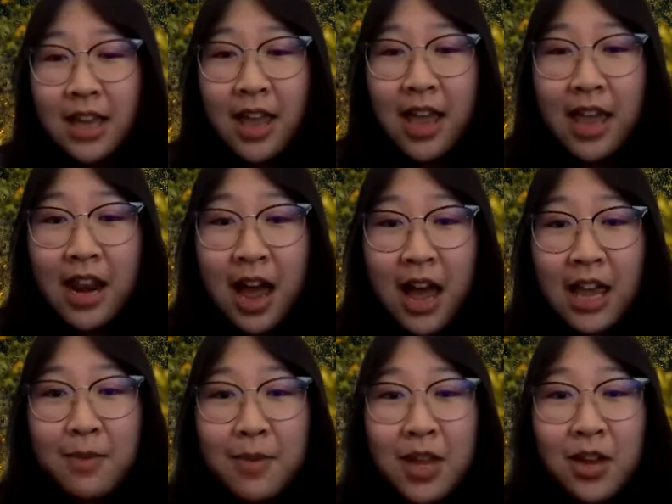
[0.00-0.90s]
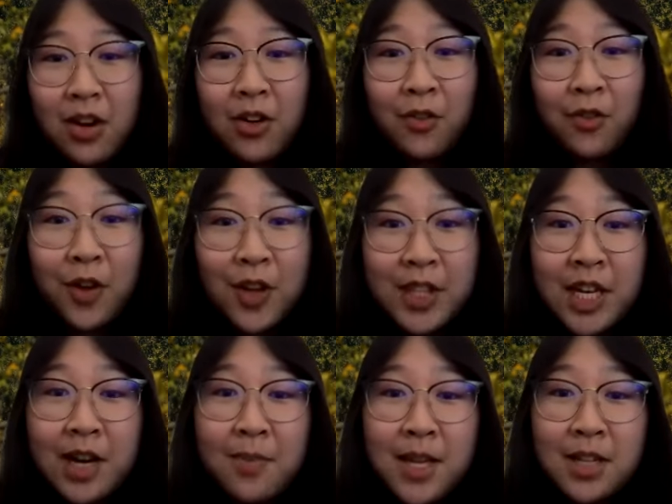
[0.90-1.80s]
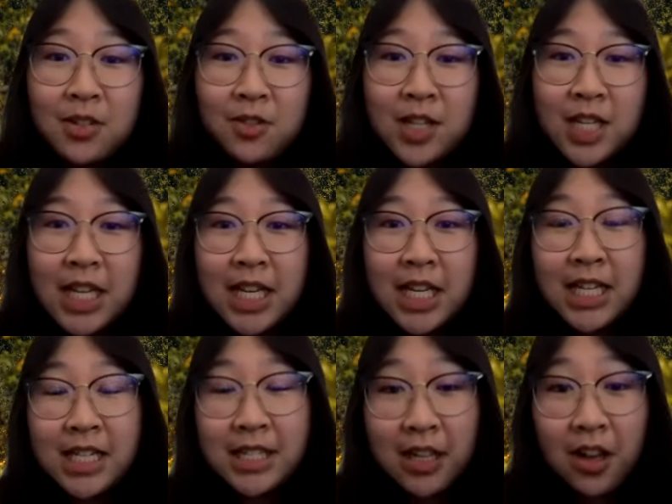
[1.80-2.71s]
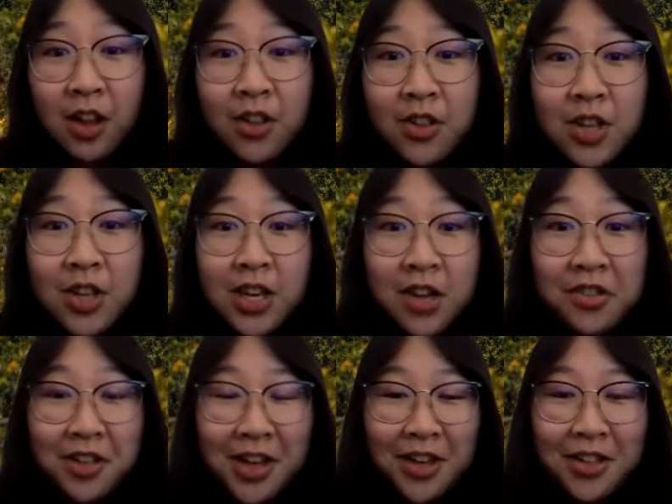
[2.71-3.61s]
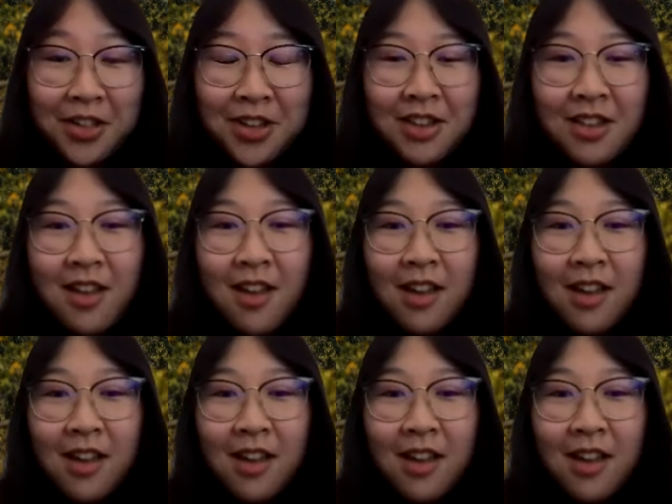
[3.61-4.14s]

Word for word: and I am a current fourth year majoring in psychology and education.